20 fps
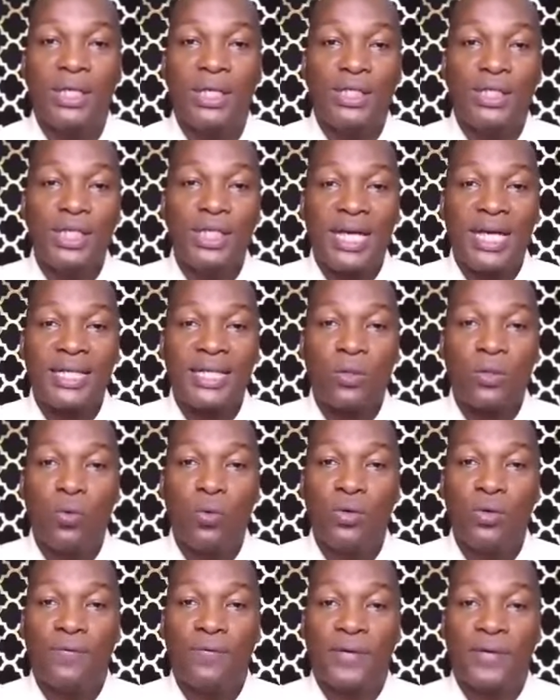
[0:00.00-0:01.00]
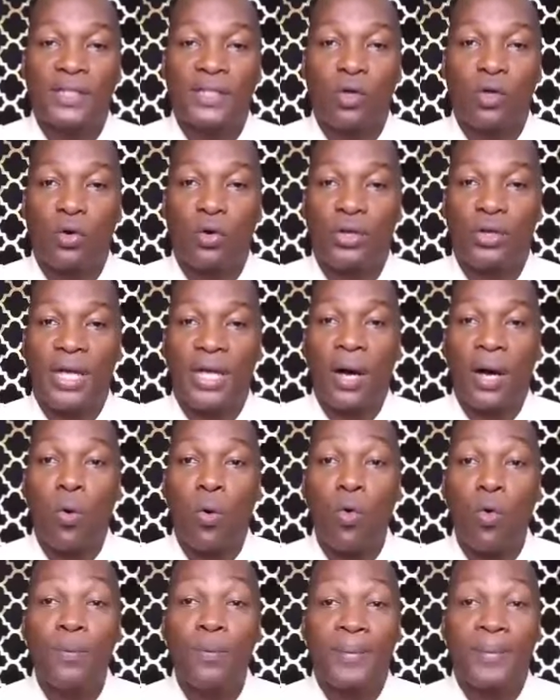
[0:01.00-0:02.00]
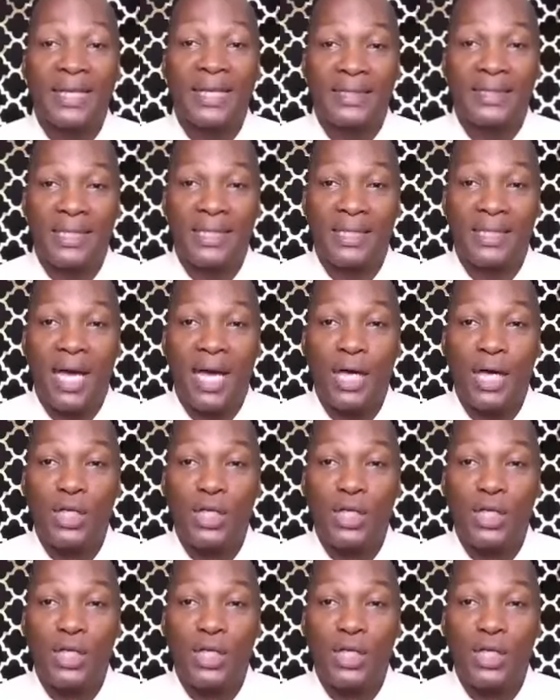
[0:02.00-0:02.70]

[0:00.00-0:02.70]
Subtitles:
Teachers who reflect on their own practice